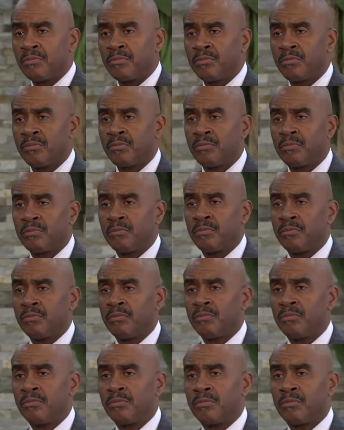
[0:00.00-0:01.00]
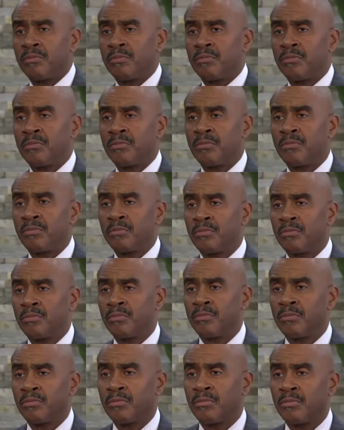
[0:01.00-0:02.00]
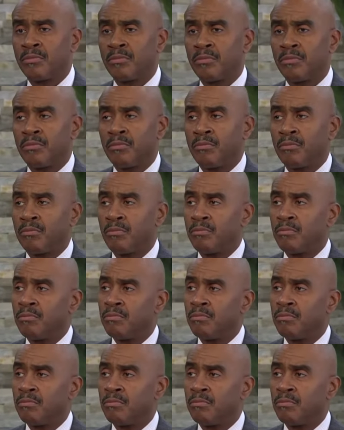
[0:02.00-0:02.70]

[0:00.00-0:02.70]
(no one is talking)